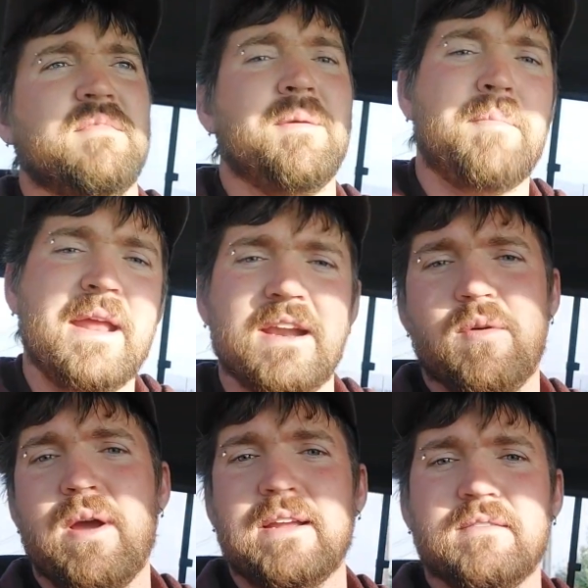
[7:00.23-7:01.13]
painted it
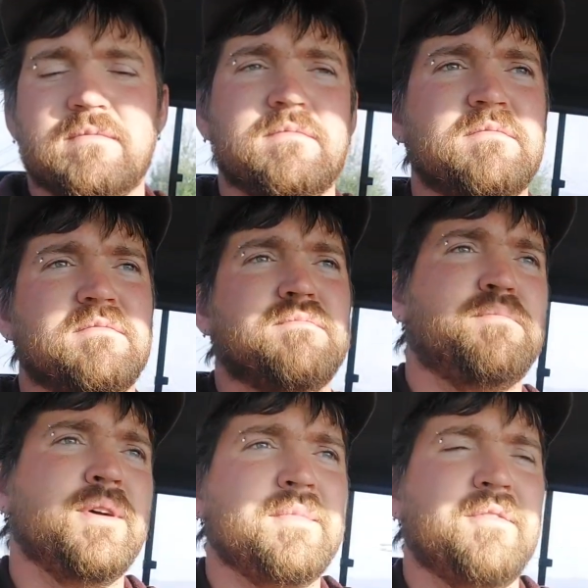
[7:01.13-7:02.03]
white.
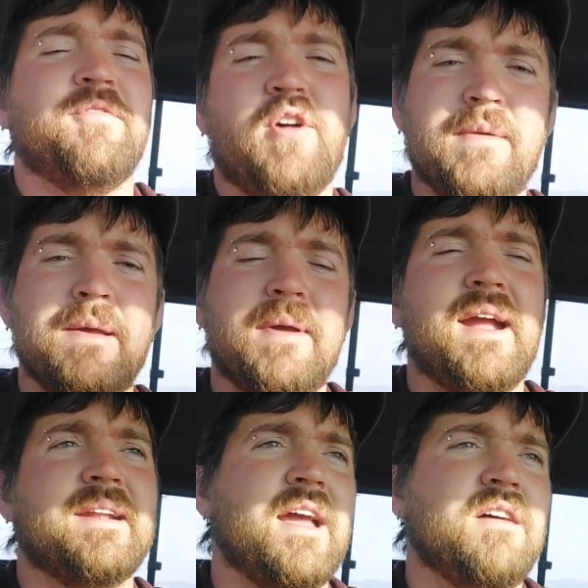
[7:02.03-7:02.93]
Put my floor mat
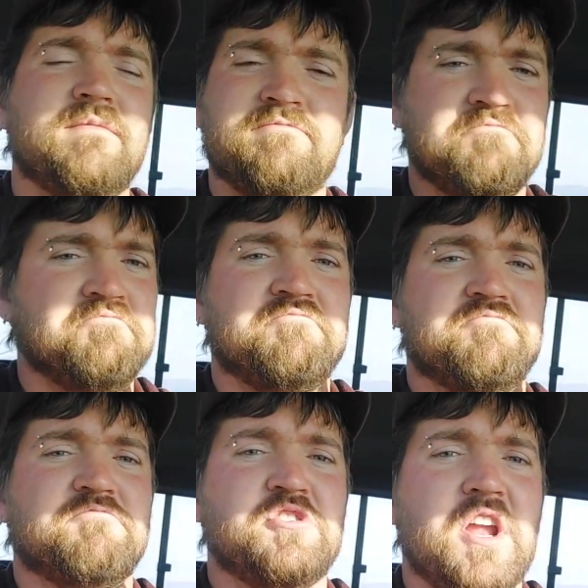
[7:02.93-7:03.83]
back
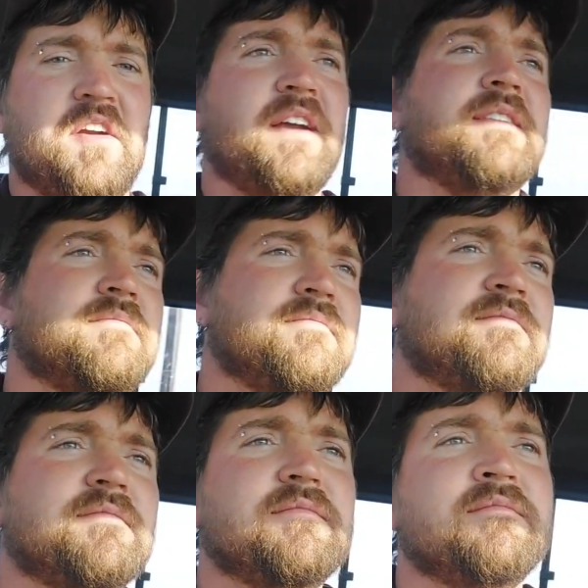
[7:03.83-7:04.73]
down, cherry.
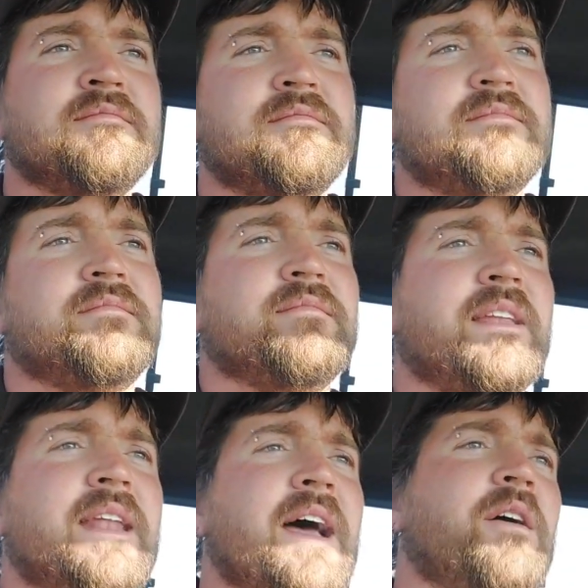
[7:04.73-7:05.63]
Now,